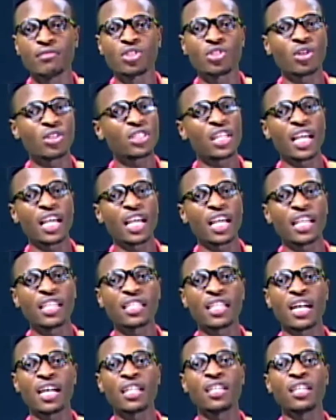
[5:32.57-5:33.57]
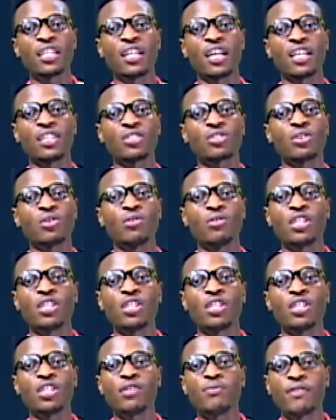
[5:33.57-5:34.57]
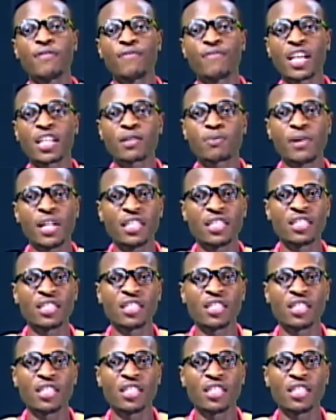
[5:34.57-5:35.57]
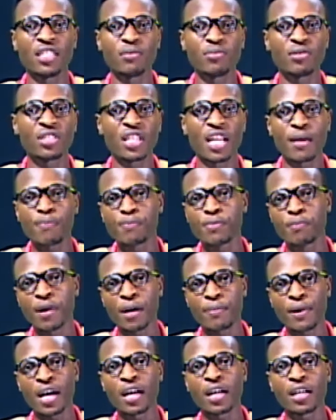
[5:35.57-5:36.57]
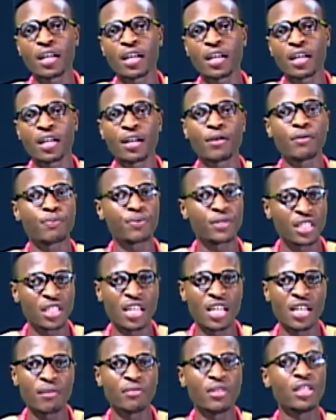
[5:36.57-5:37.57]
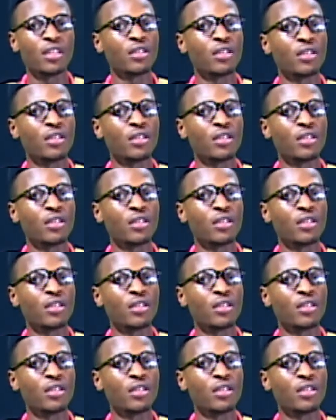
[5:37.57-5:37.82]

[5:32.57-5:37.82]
Just like that. And so it be vexed plenty. It be tell papa, picking them.